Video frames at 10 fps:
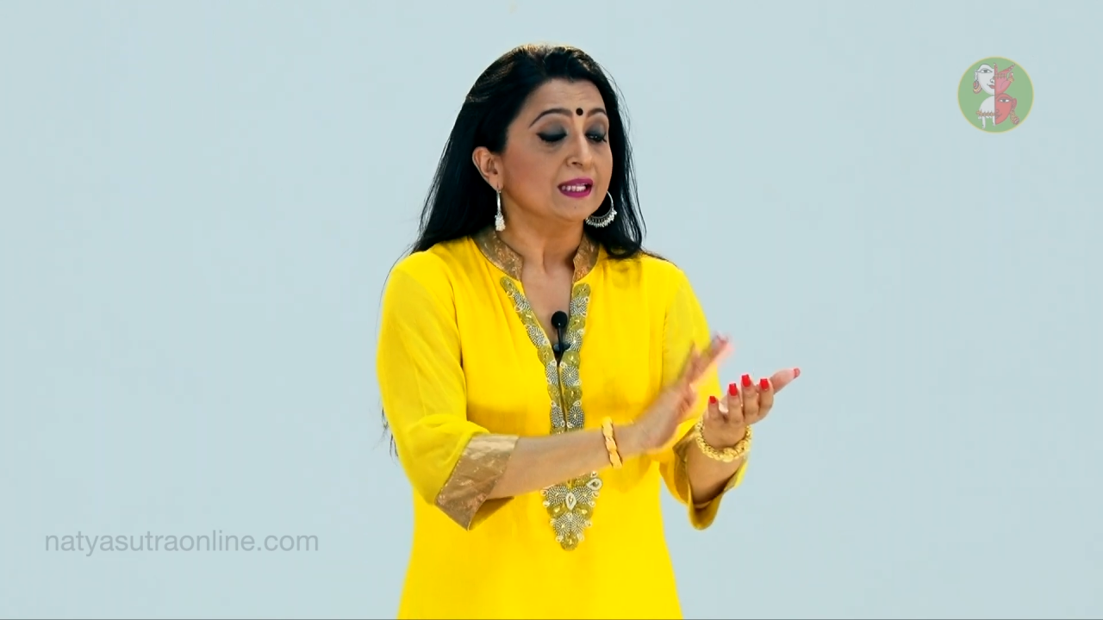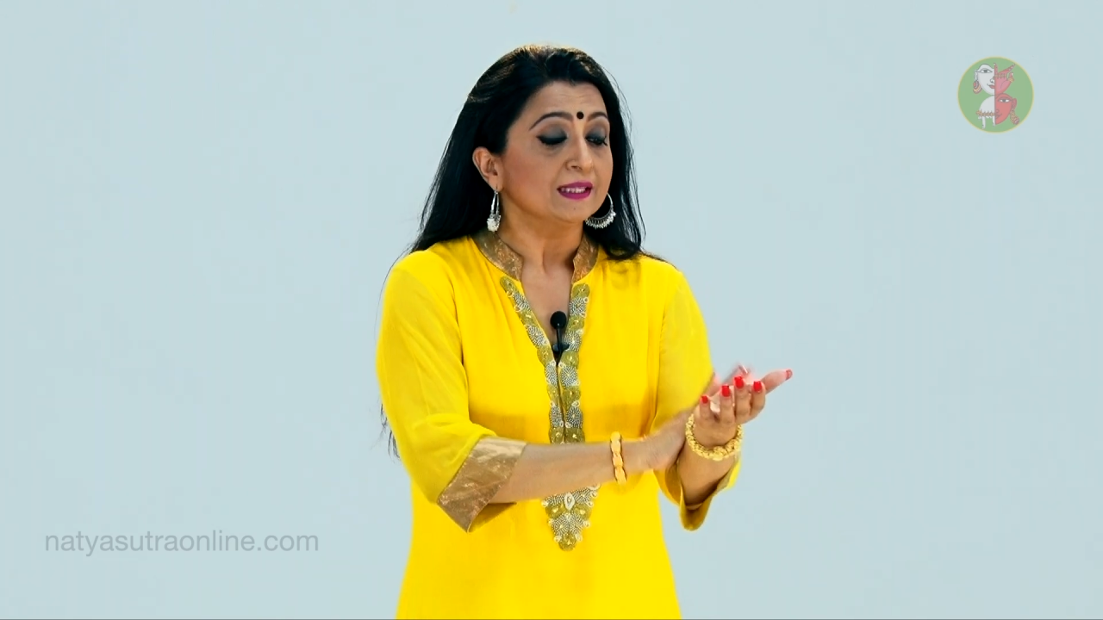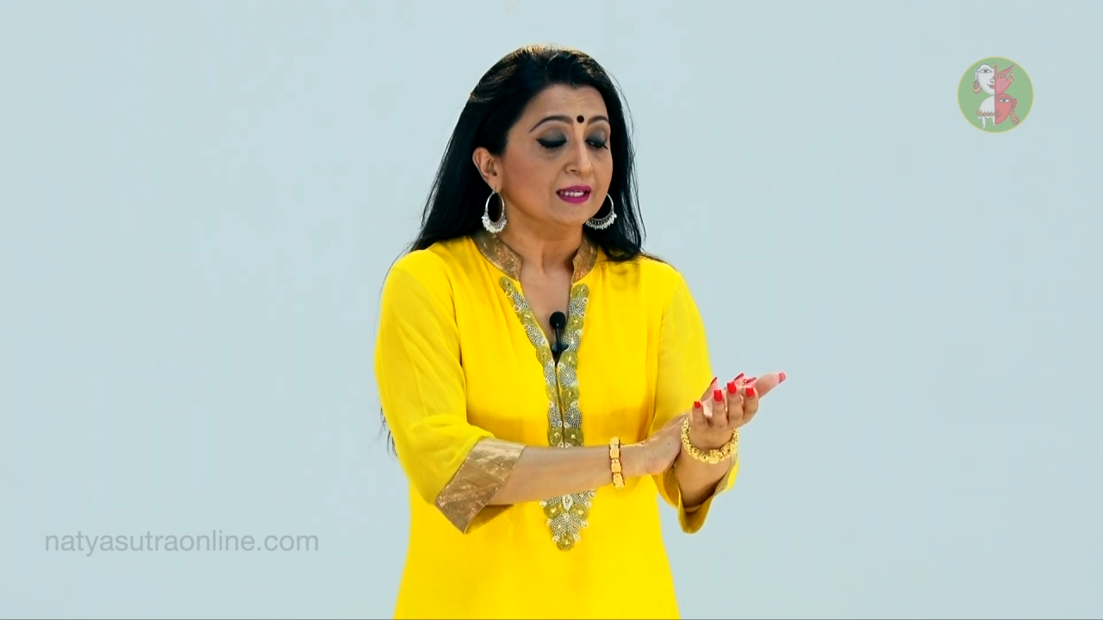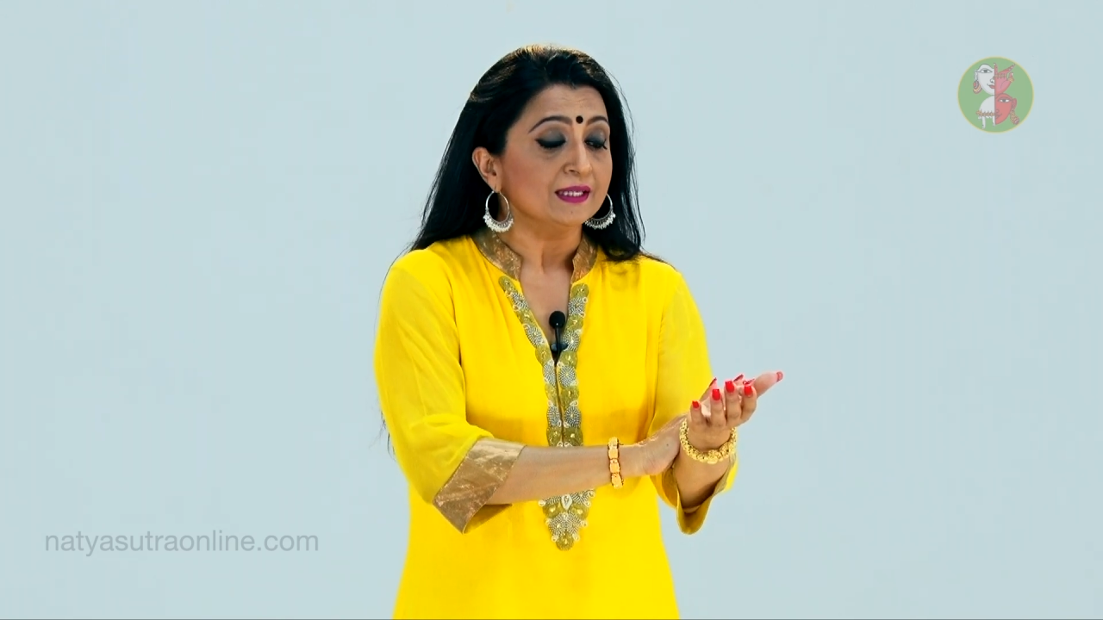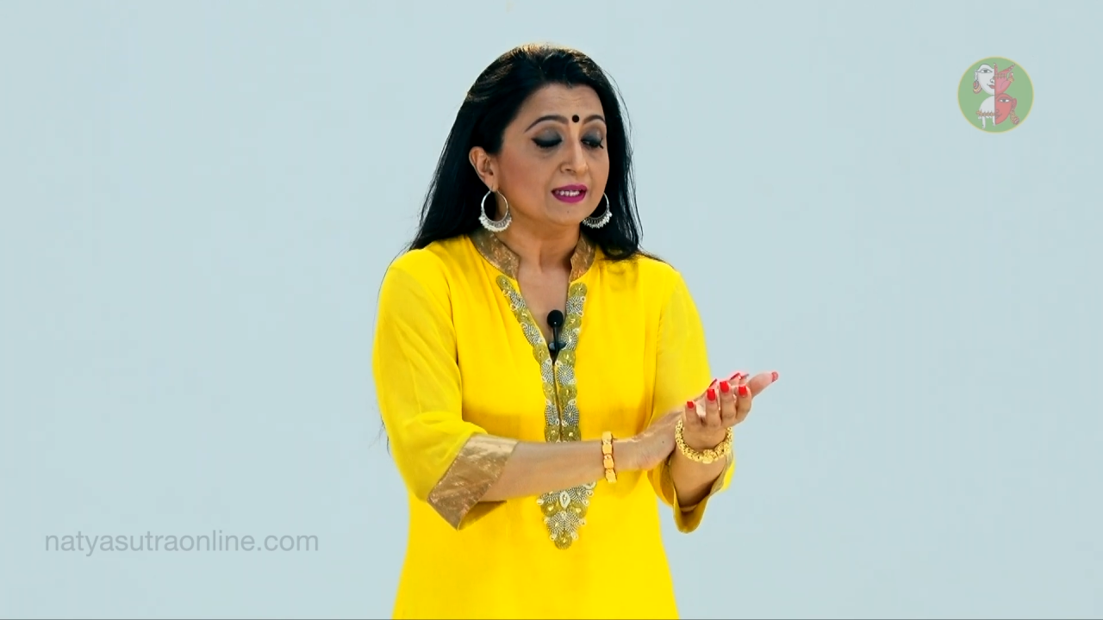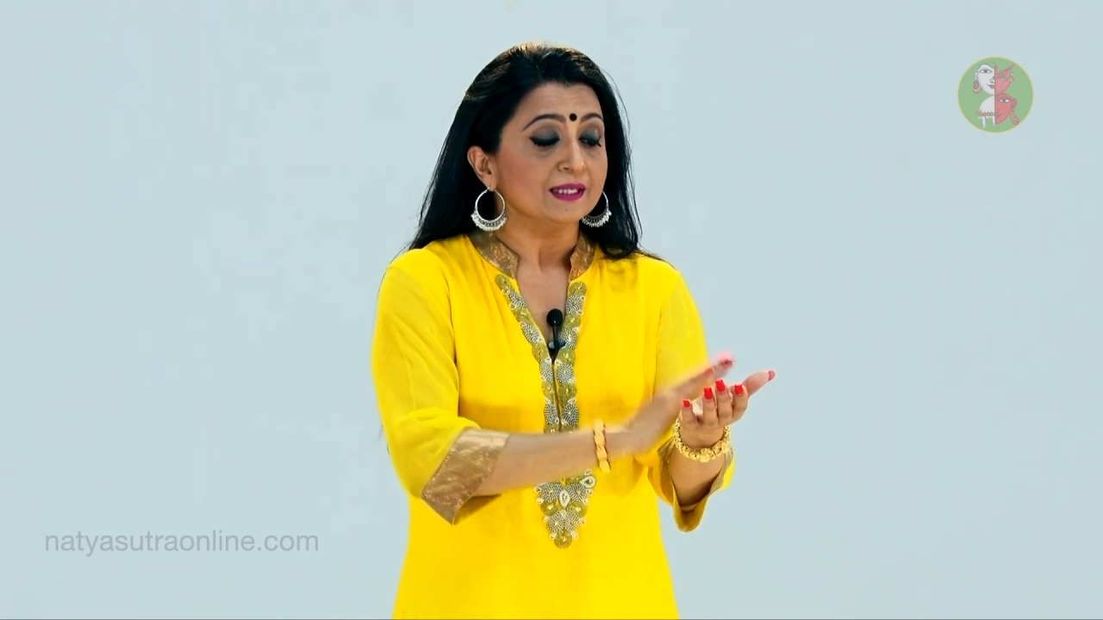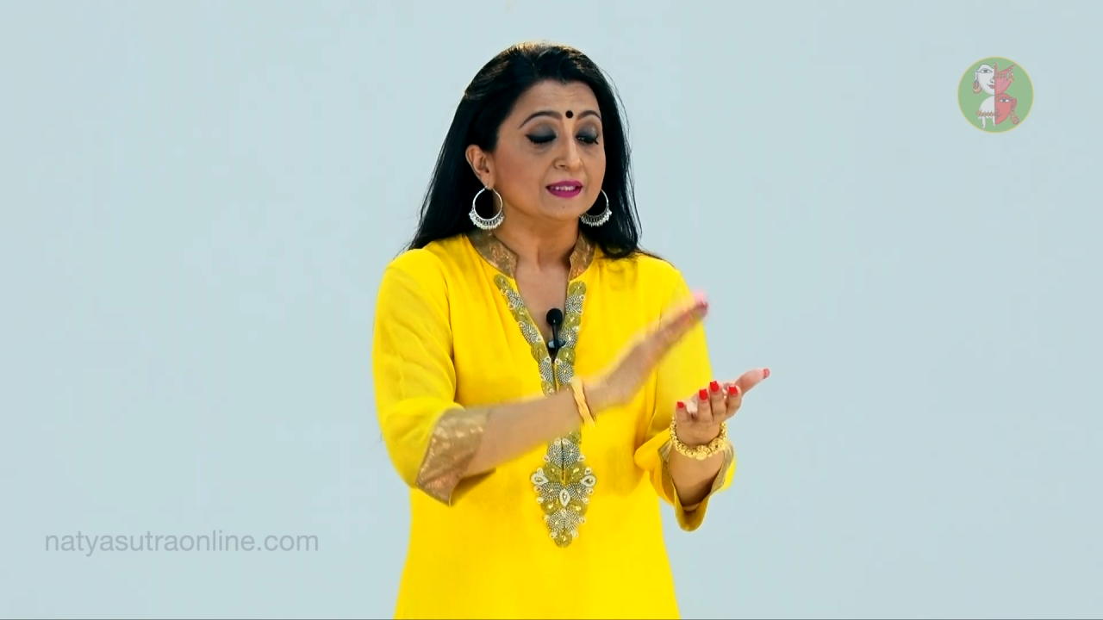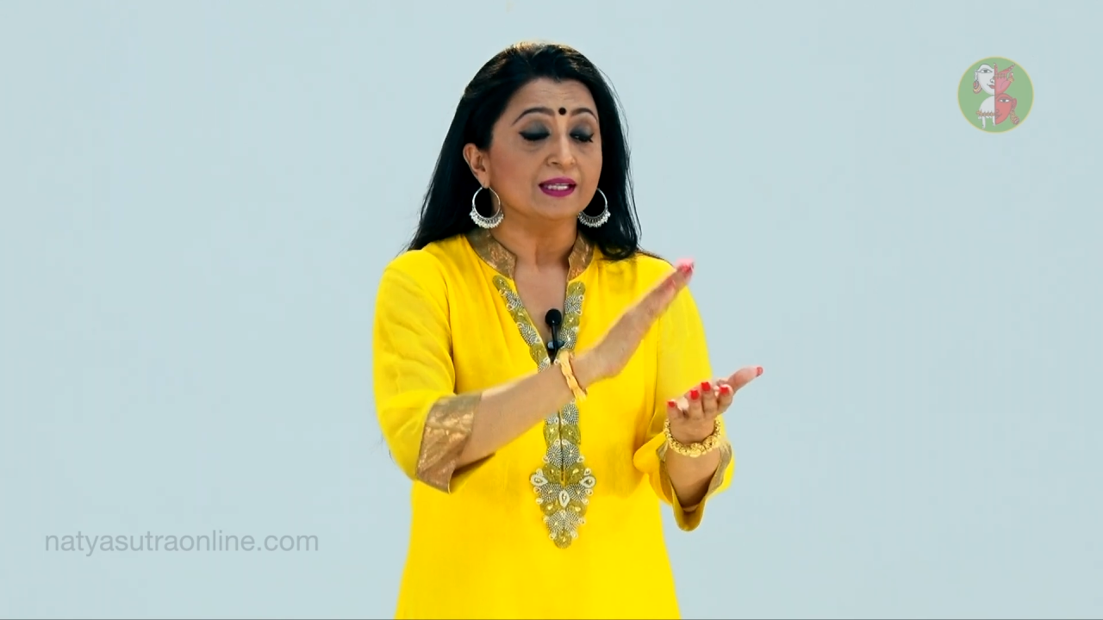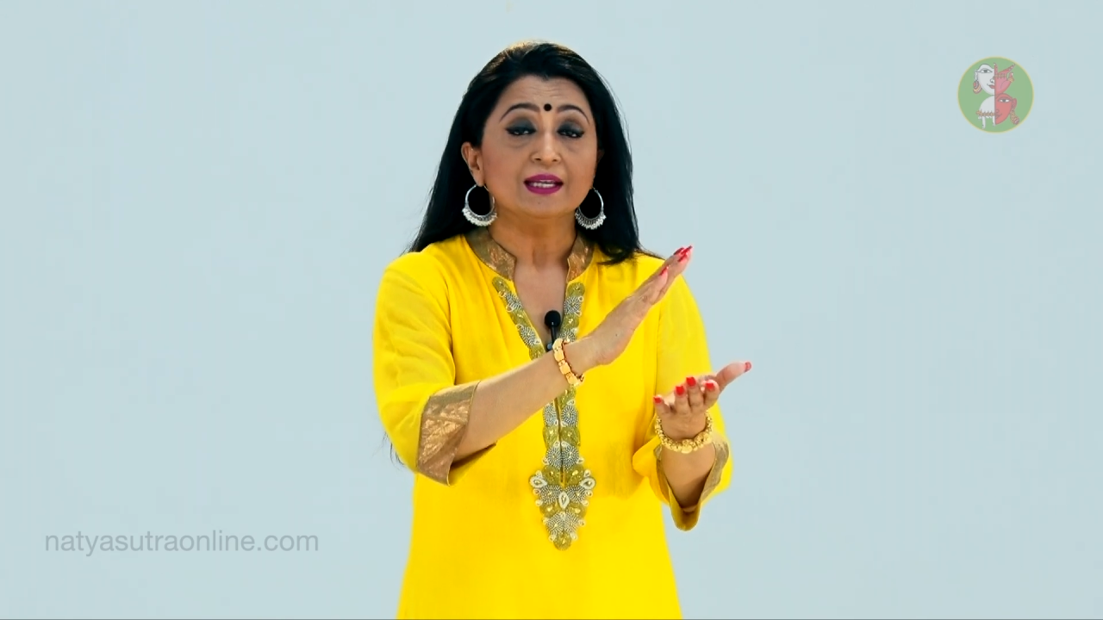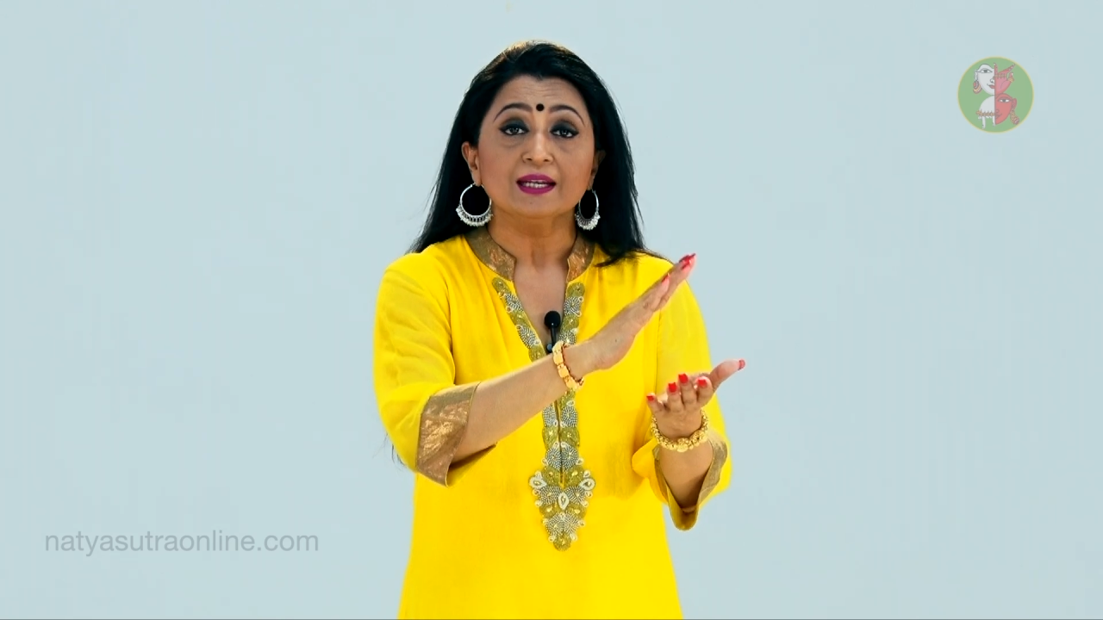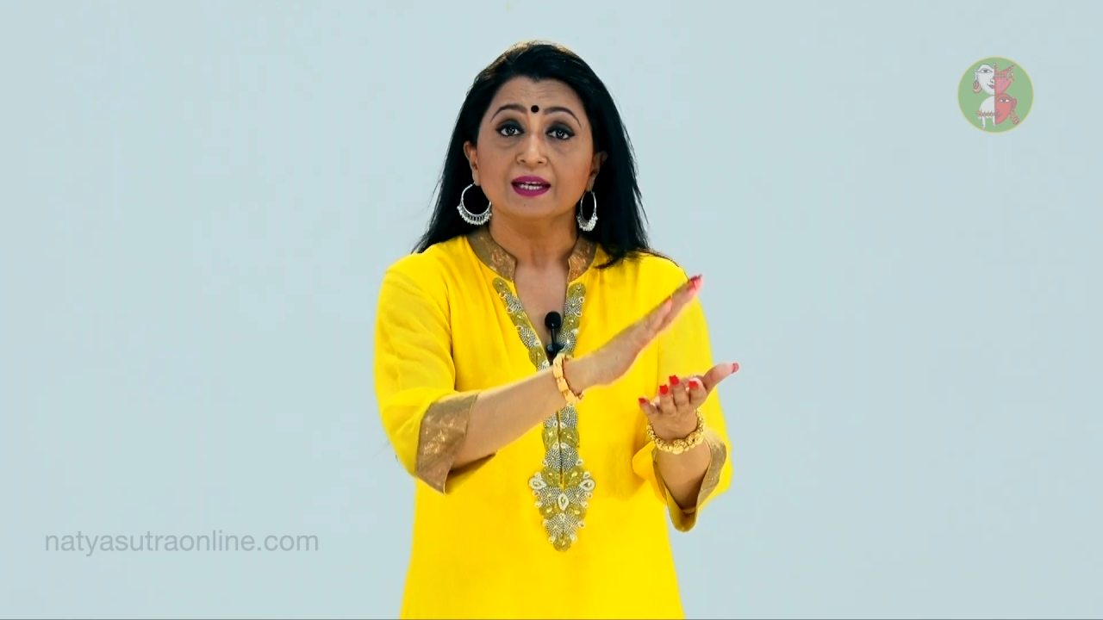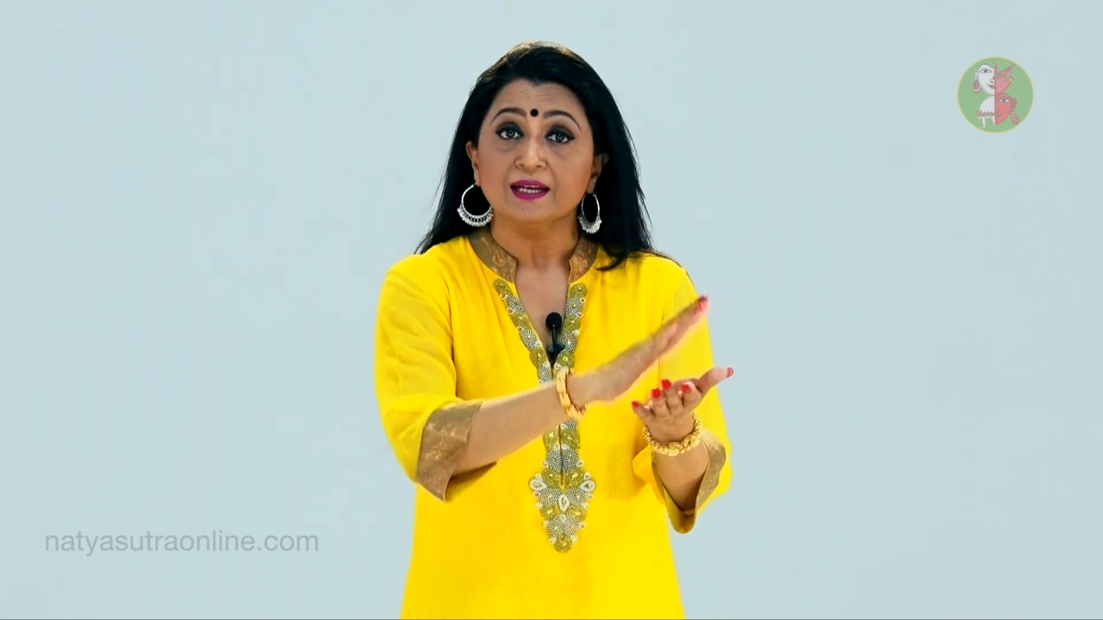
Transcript: tana dere